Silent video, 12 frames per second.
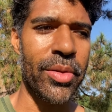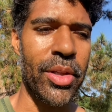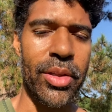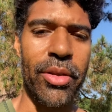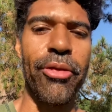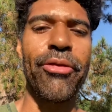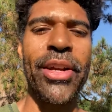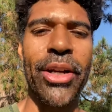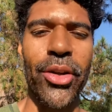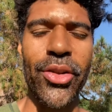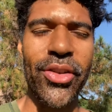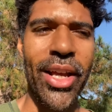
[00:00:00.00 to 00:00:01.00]
the,
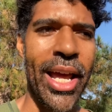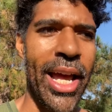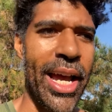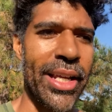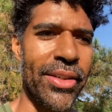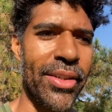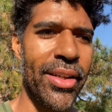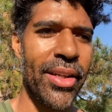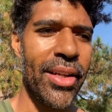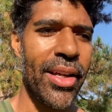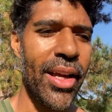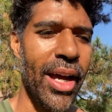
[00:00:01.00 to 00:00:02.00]
fears and
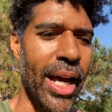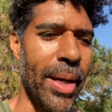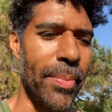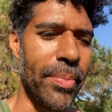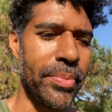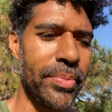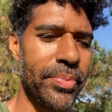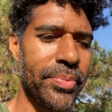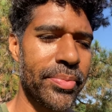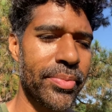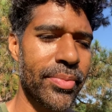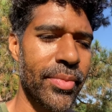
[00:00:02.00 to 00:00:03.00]

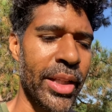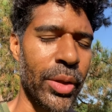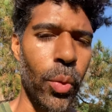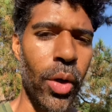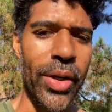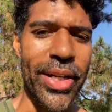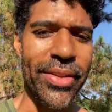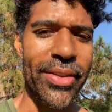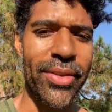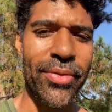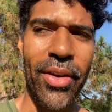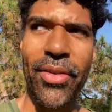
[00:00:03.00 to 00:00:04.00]
um, and the worries.
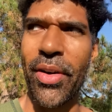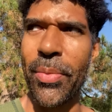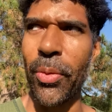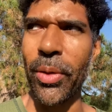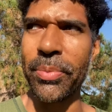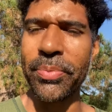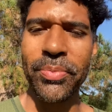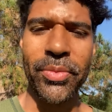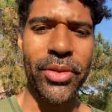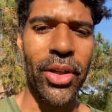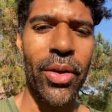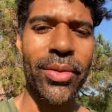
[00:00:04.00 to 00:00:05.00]
Very, very
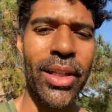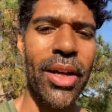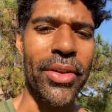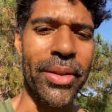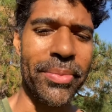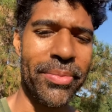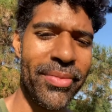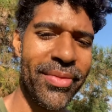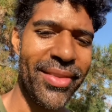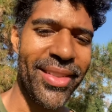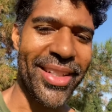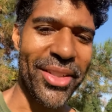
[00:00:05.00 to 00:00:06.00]
important. So, love you.
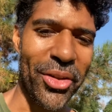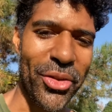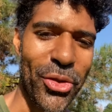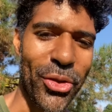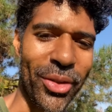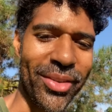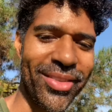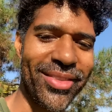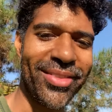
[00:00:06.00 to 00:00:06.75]
talk to you soon.